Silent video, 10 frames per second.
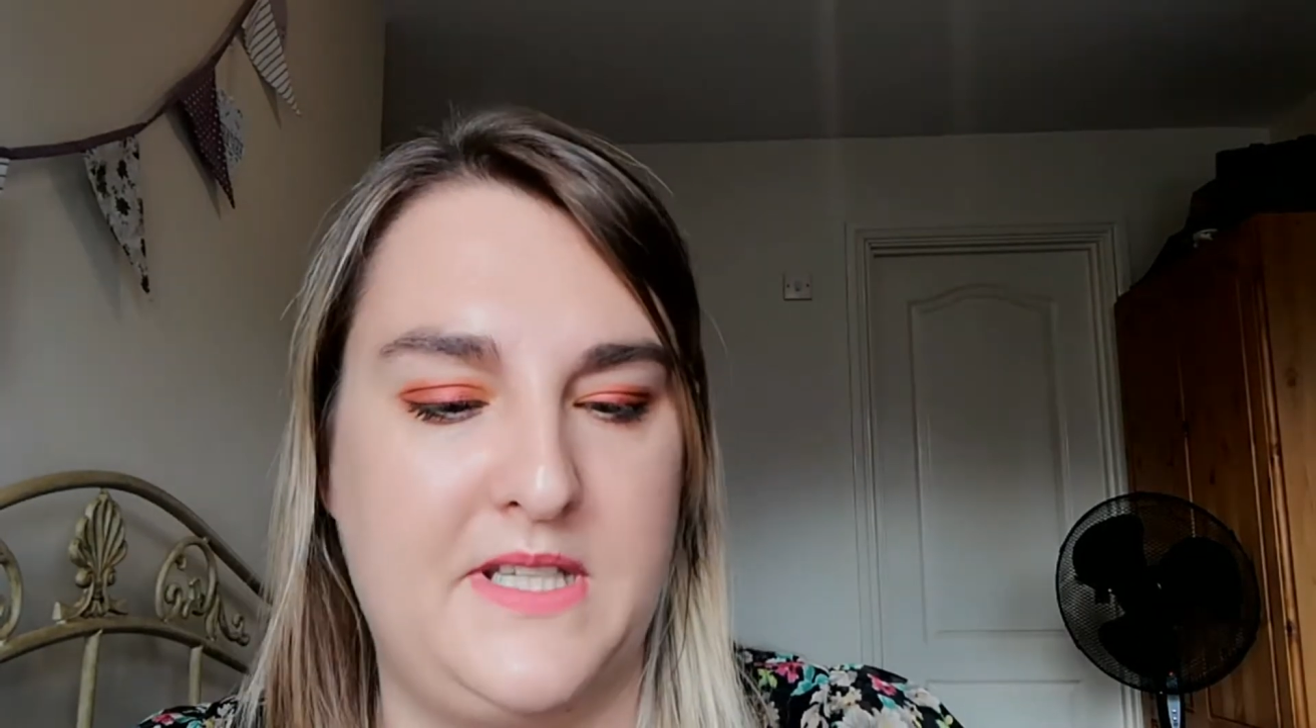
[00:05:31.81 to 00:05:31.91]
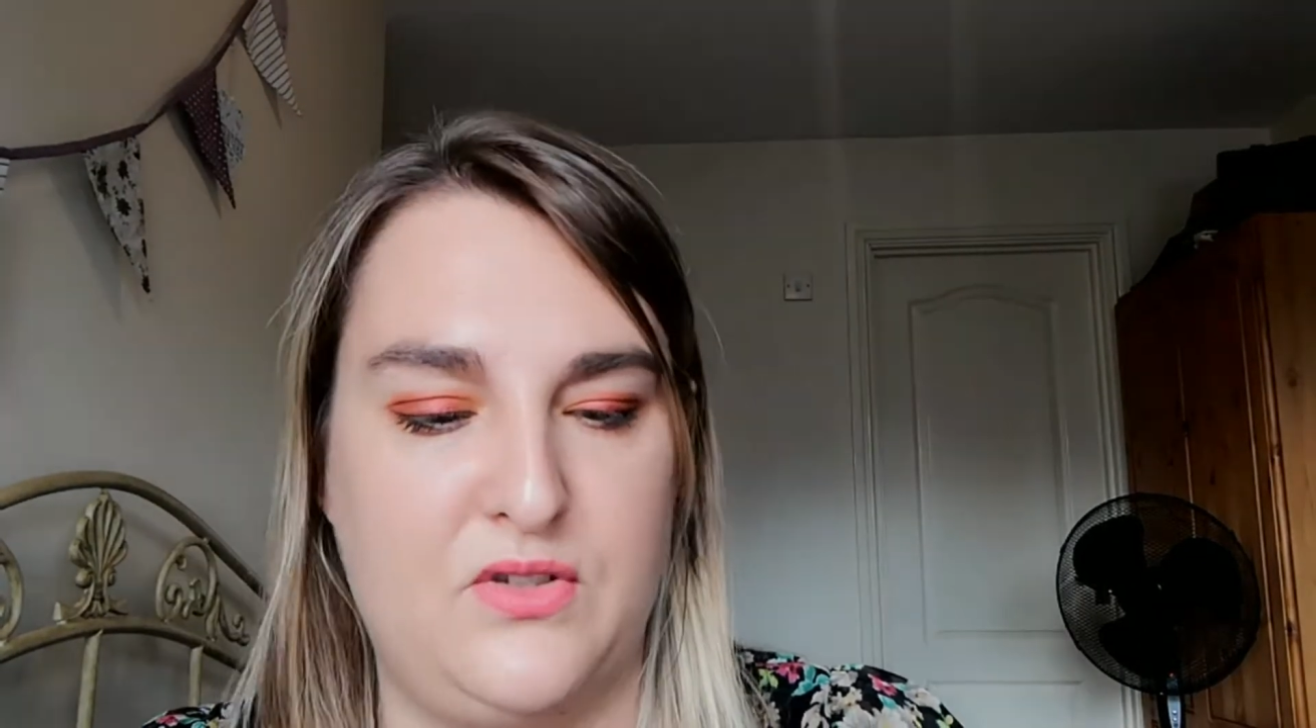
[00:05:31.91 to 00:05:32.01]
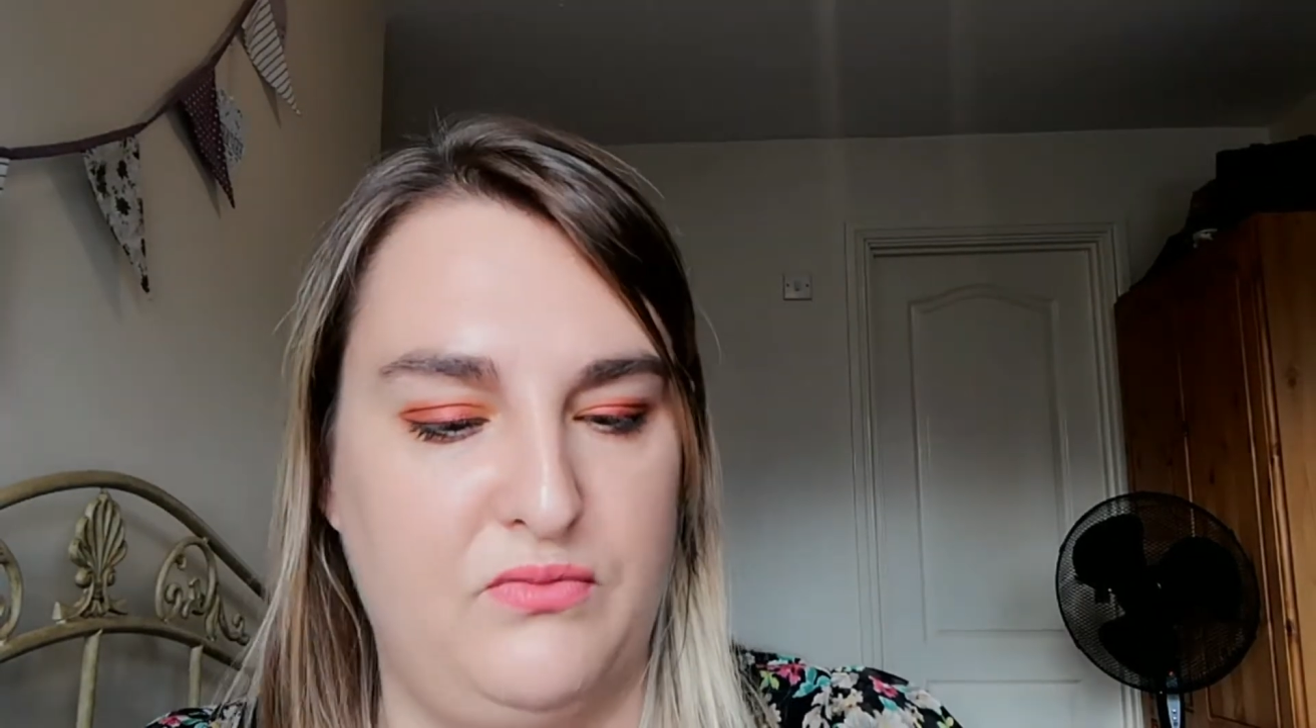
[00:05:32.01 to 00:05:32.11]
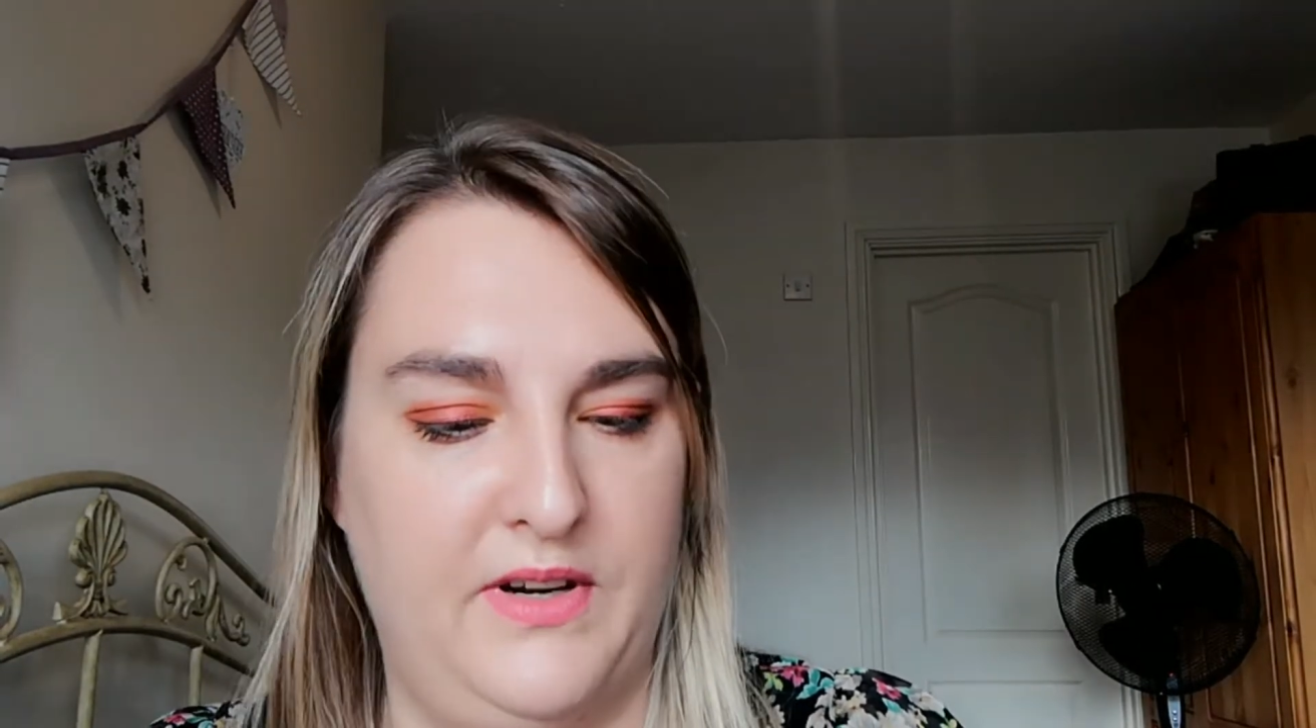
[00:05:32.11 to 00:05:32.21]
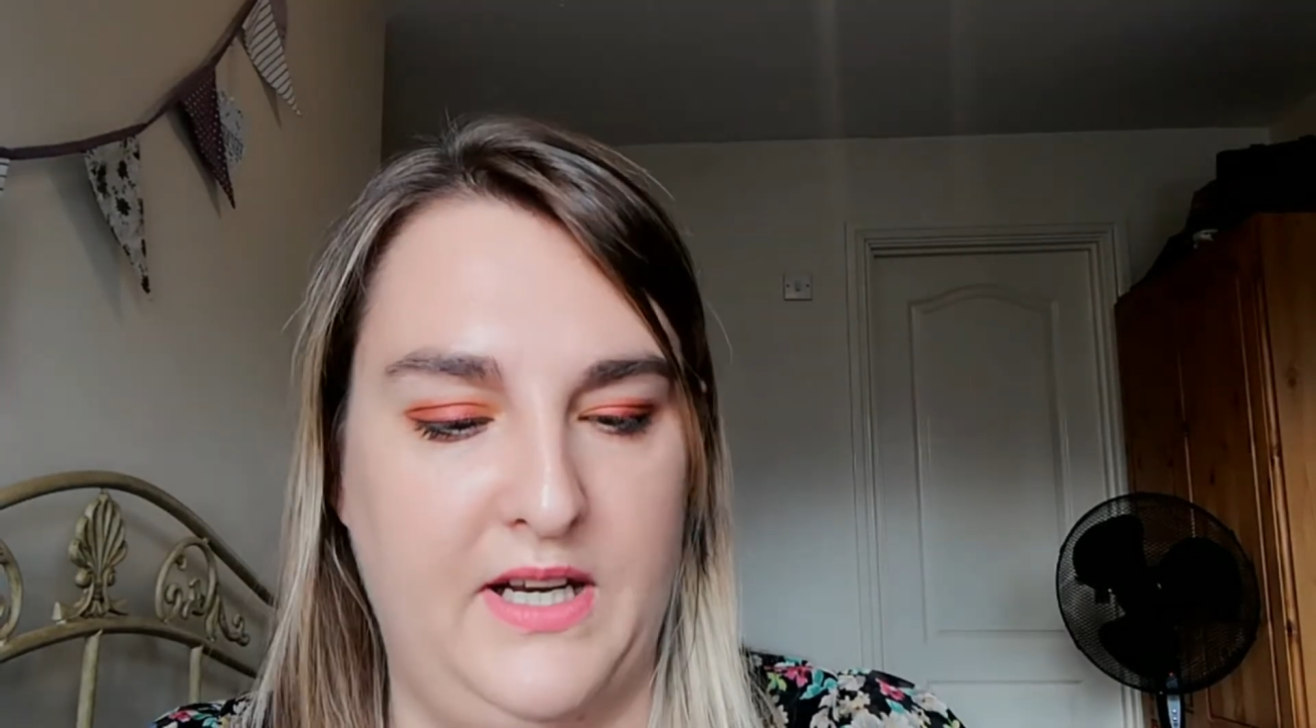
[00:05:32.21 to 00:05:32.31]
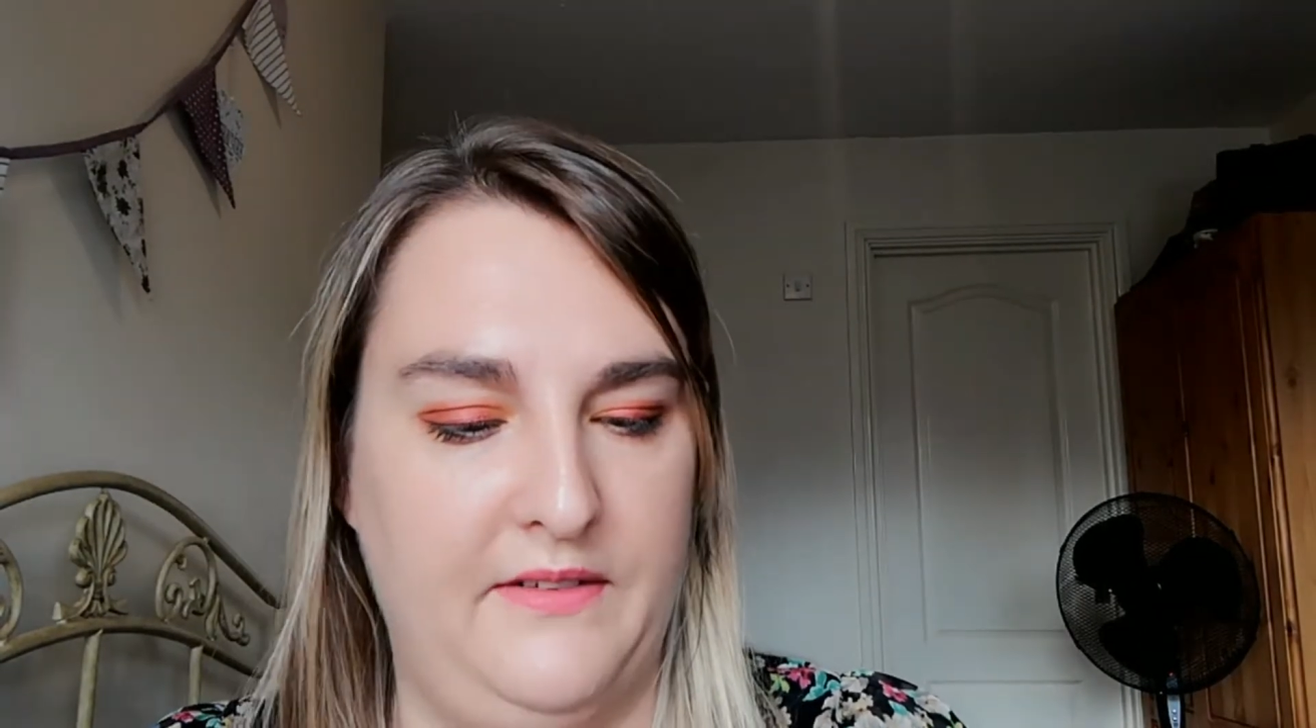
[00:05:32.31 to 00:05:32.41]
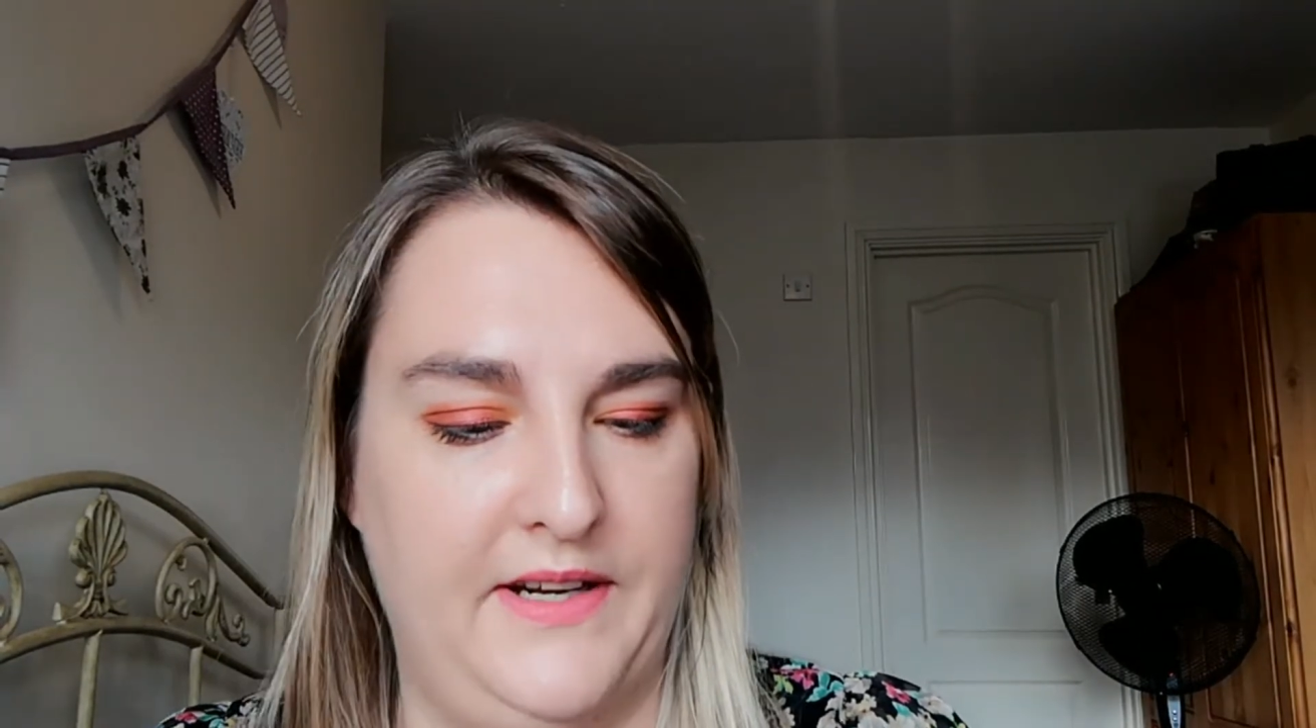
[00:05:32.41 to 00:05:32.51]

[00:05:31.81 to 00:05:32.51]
It's really,